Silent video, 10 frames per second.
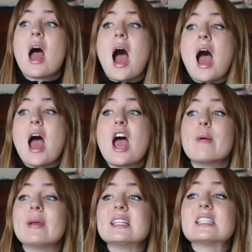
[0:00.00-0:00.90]

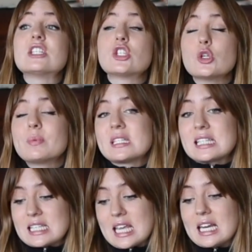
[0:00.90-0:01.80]
It's super
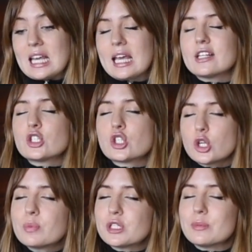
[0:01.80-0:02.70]
skinny,
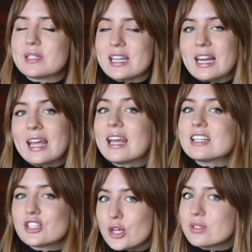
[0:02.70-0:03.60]
super skinny,
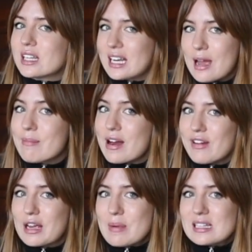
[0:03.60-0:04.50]
so skinny I might
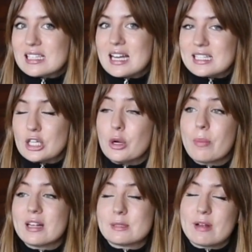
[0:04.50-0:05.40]
recommend sizing
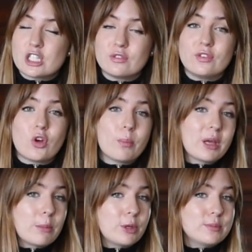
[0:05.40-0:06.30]
up, especially if you've got
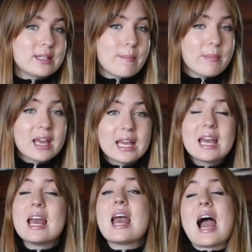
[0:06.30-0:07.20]
bigger boobs than
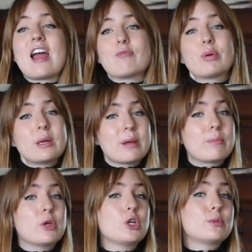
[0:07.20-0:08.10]
me. I have pretty
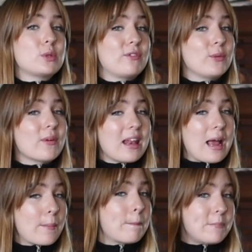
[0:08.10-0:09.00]
big boobs, so if you were
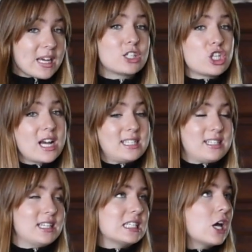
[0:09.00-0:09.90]
like big
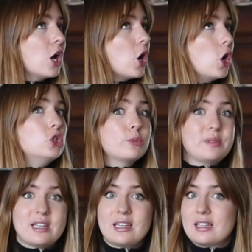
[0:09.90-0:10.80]
chested, 100%
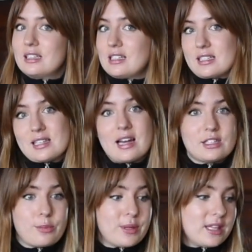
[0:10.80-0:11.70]
you're going to need to
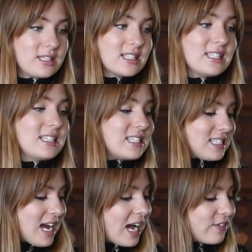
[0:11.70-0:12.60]
size up in this because it's
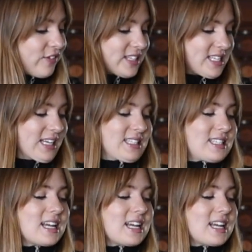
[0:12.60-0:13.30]
tight fitting, it's